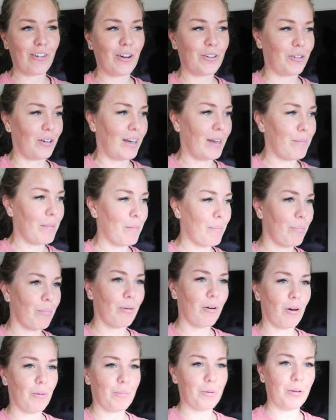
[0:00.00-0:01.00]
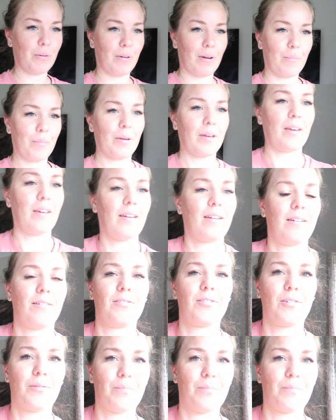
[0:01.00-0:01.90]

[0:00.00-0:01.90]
Hold on, let me pop you up here. Hold